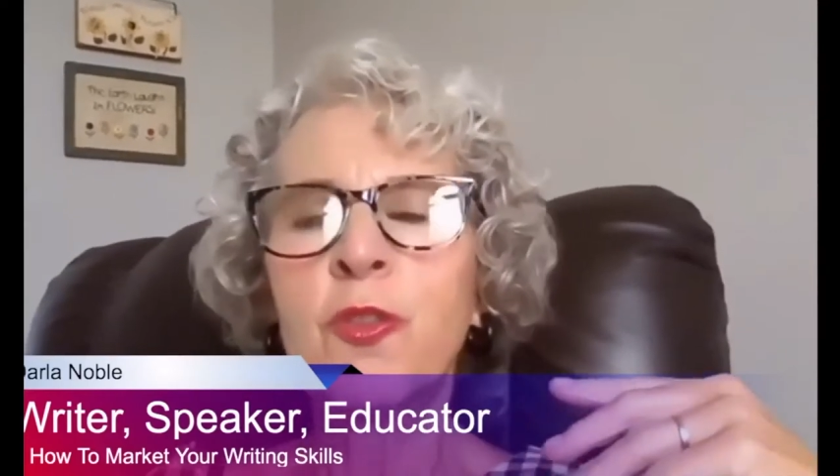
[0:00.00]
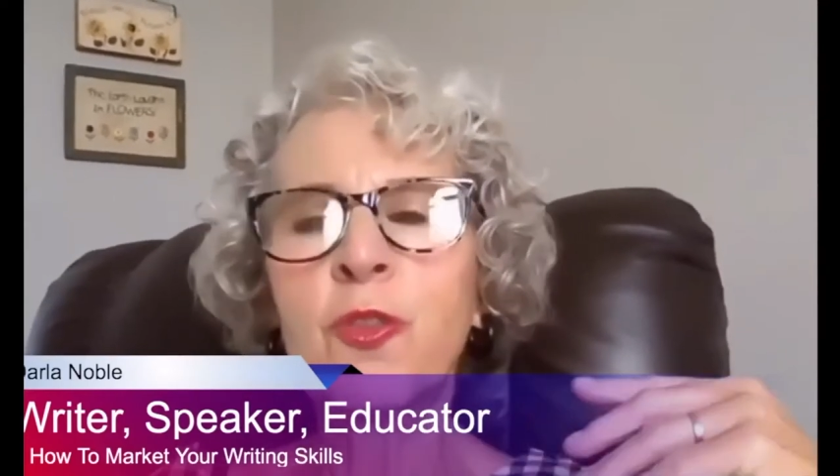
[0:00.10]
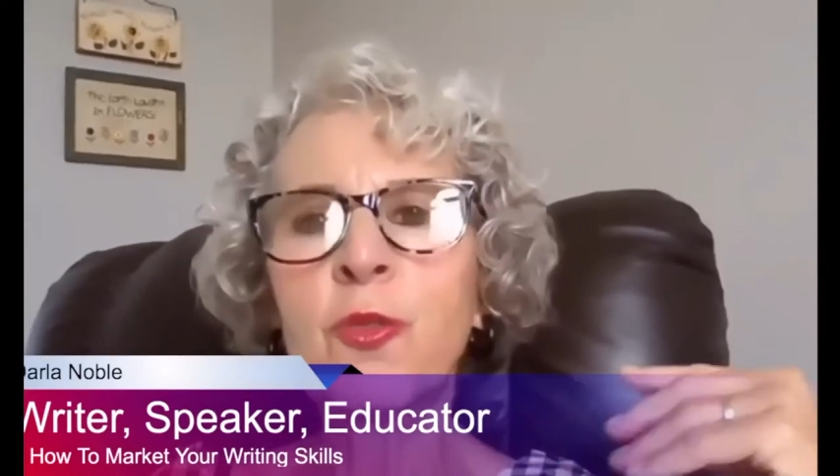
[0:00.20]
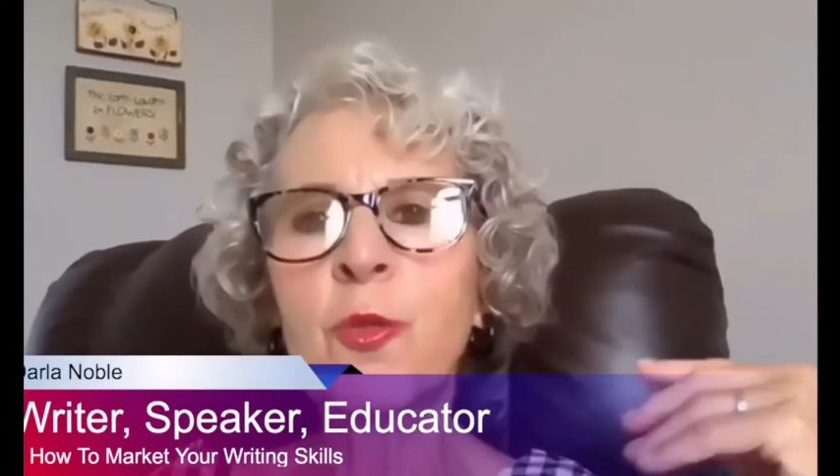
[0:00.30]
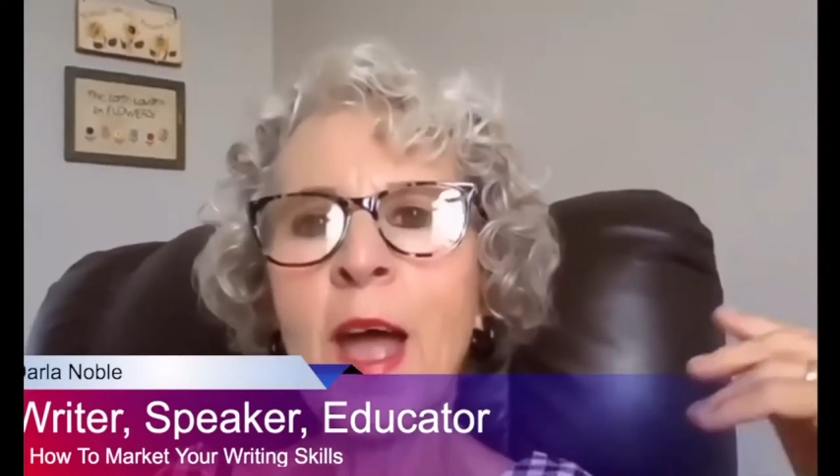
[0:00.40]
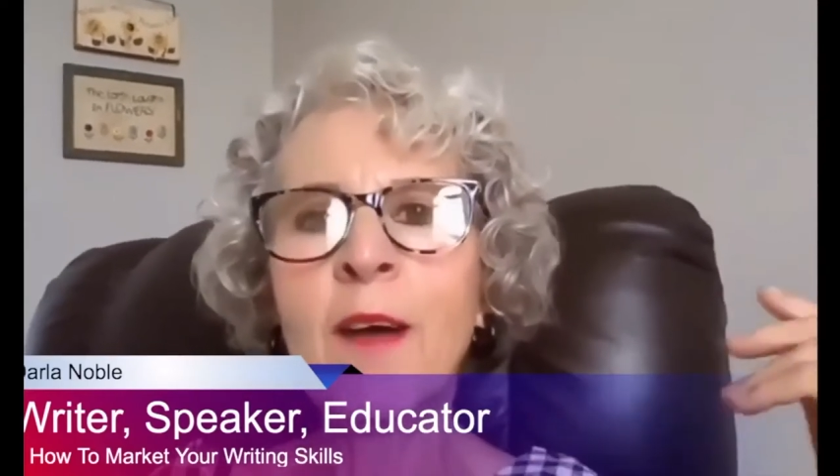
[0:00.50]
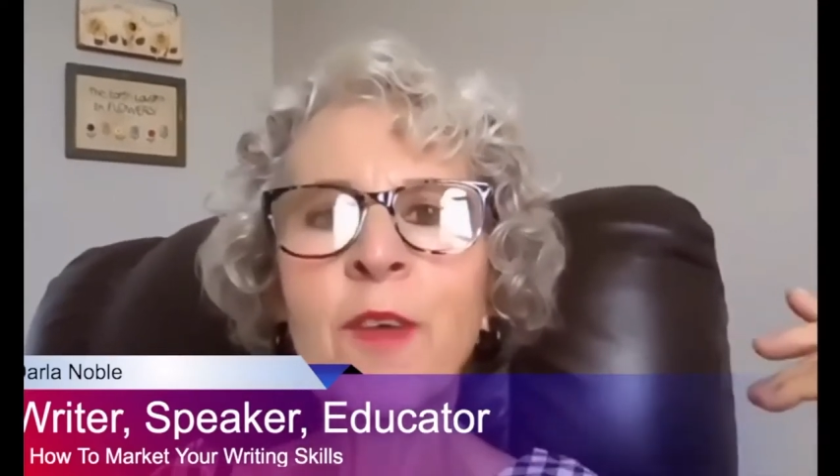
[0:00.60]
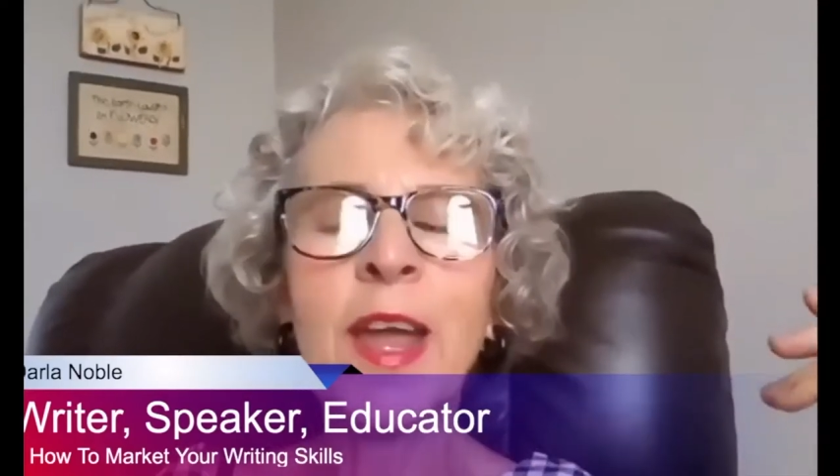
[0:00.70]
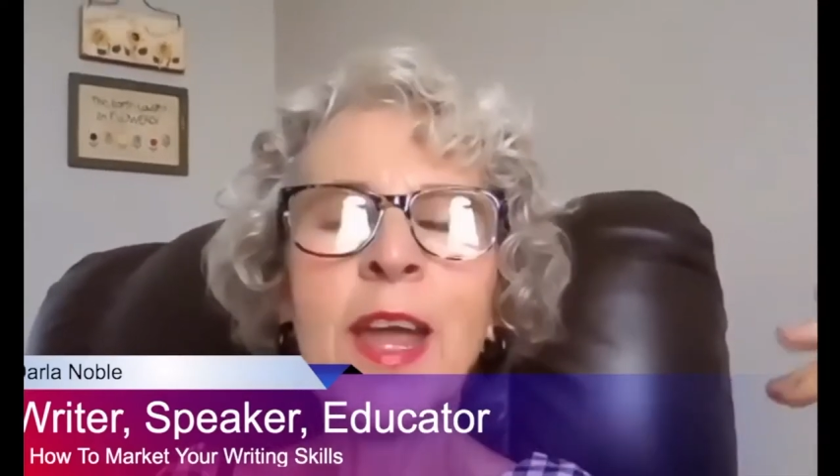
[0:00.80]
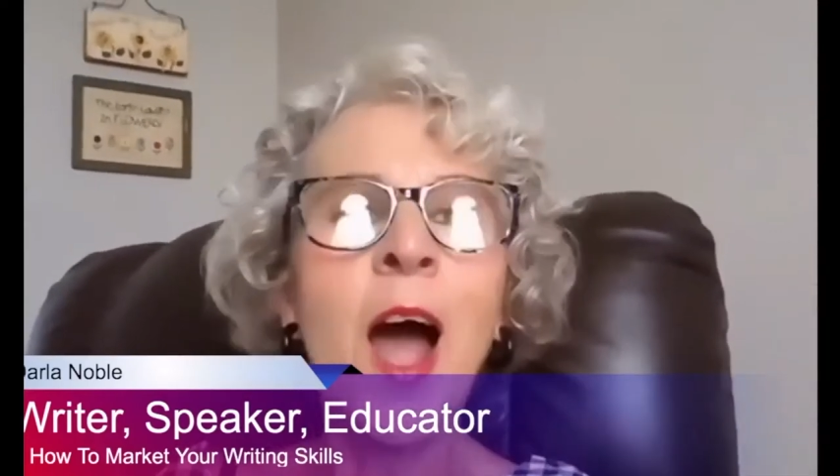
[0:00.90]
to
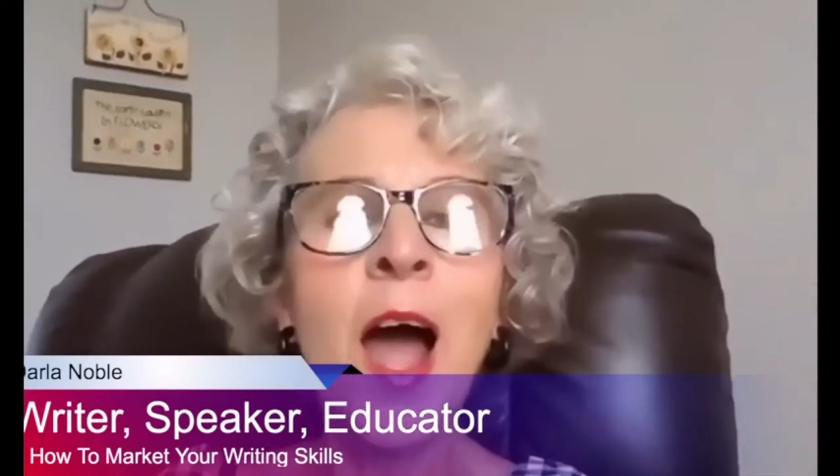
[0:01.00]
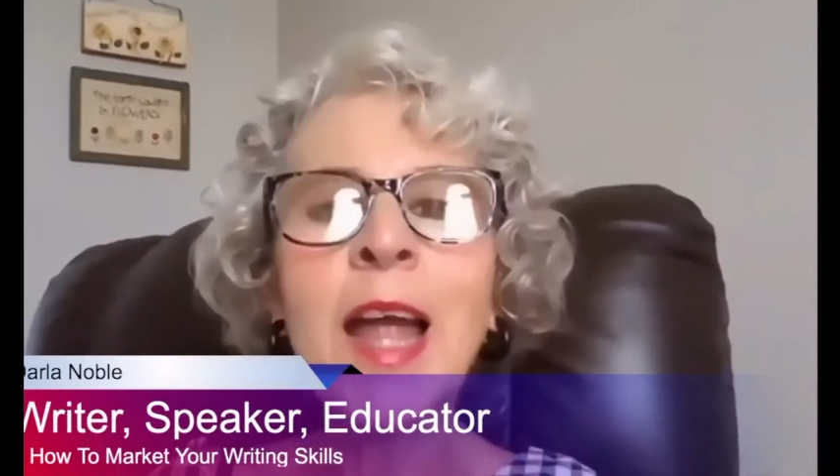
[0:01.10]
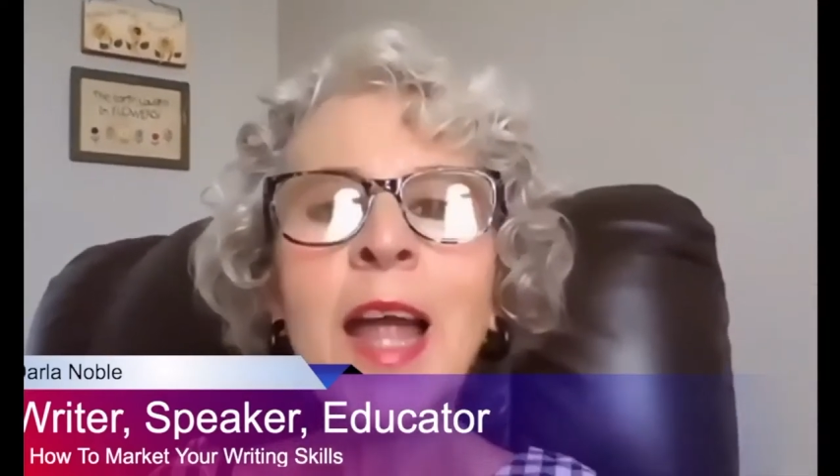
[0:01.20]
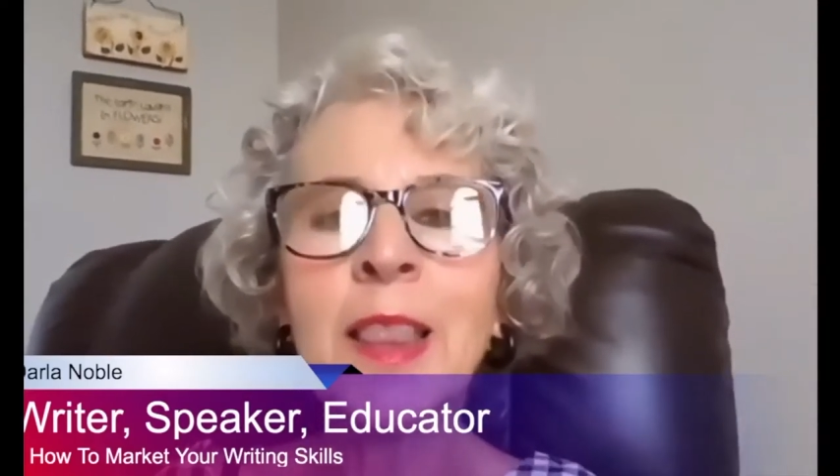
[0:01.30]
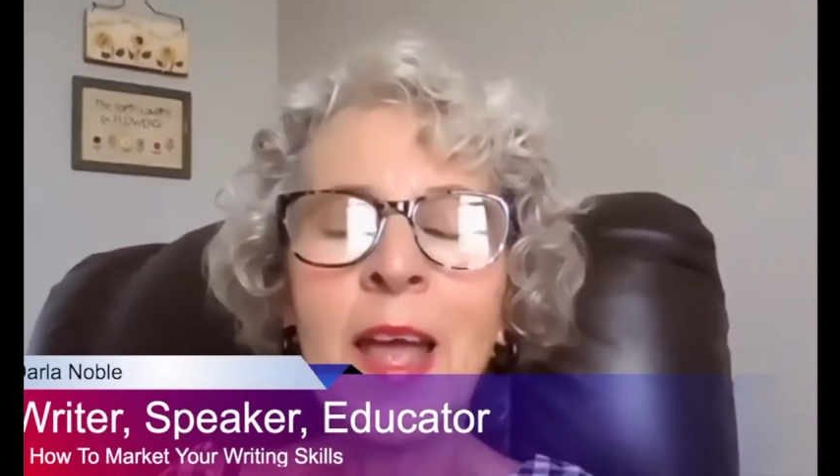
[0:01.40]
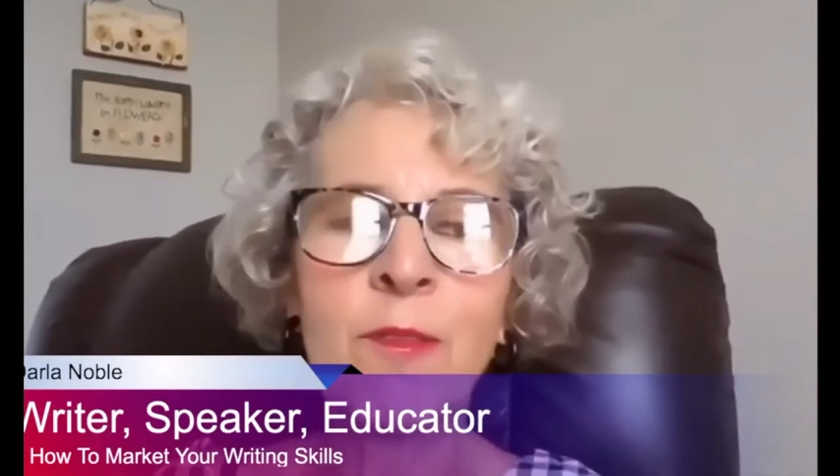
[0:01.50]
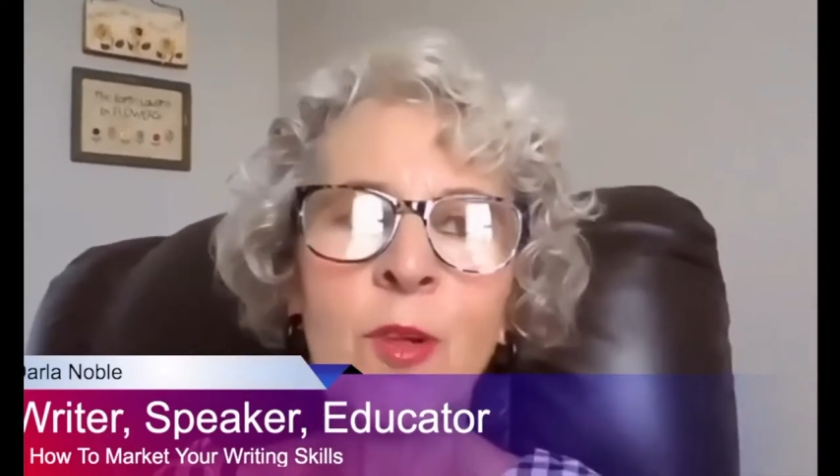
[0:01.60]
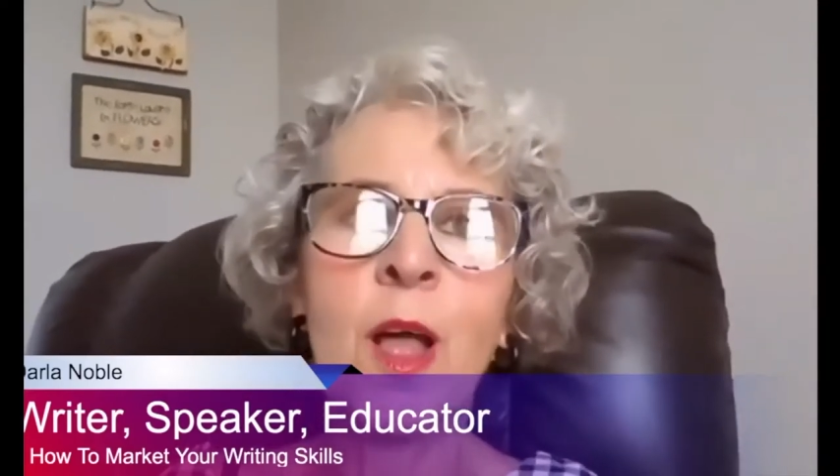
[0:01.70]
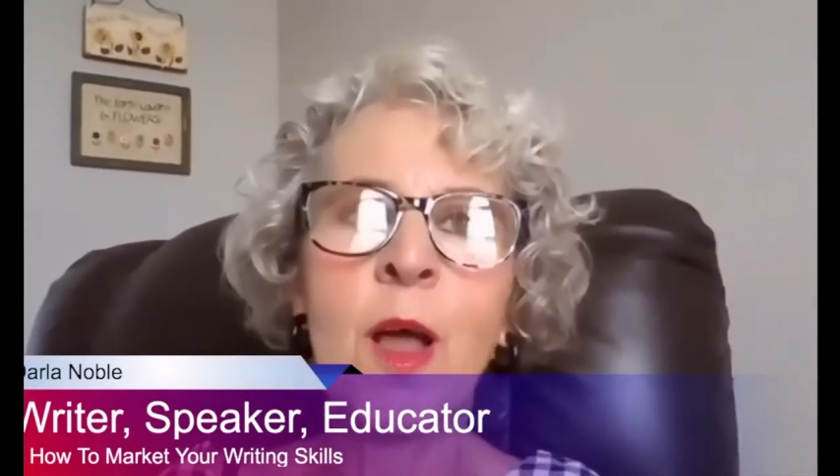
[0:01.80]
have a high level